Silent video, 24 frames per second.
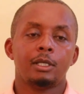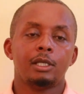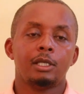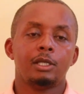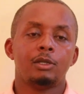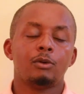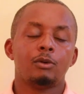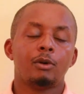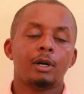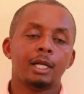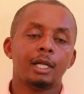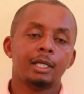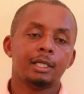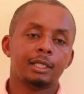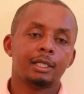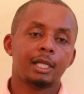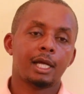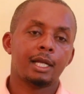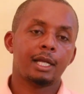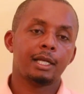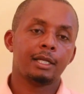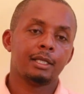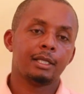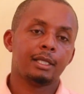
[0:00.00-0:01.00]
In 1
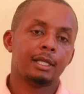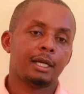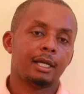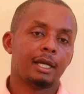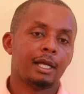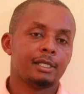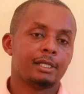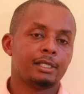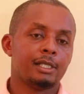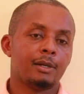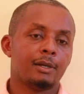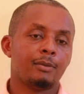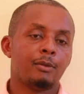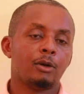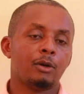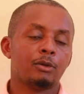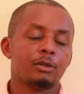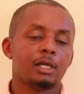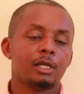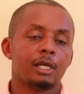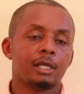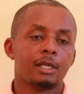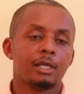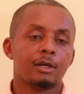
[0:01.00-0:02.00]
ton, there is
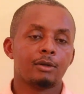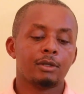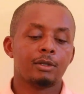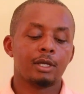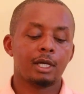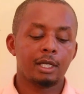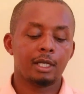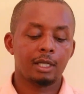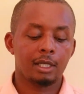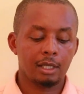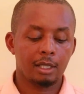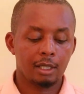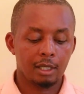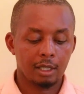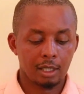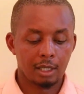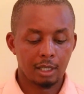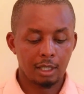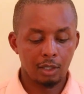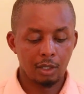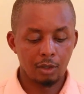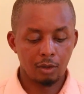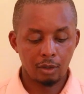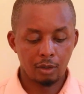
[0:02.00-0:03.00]
about 1,000
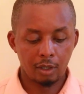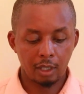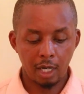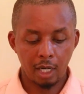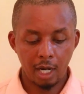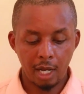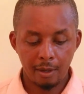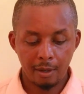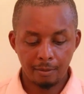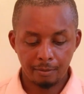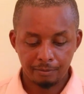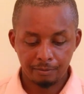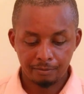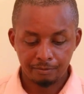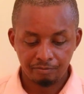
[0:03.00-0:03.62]
kilogram.